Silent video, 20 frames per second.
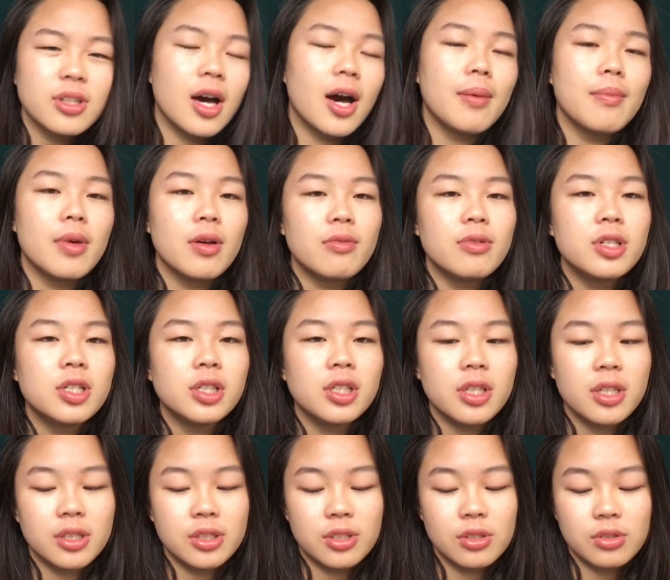
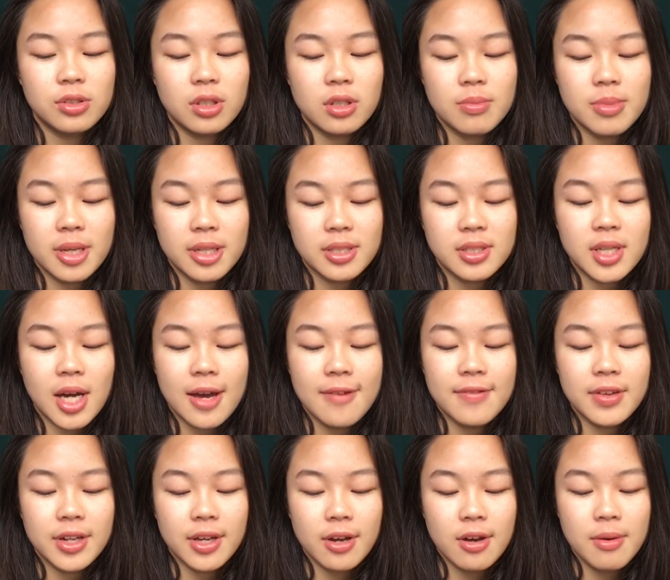Originally it's just going to be a Skype
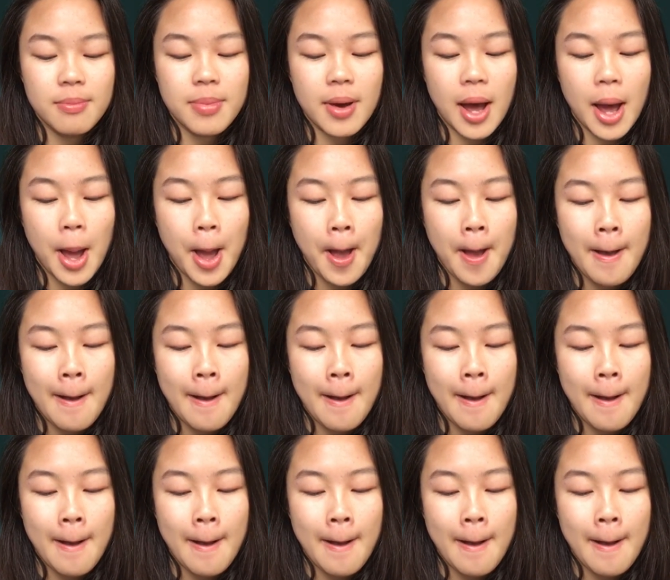video, but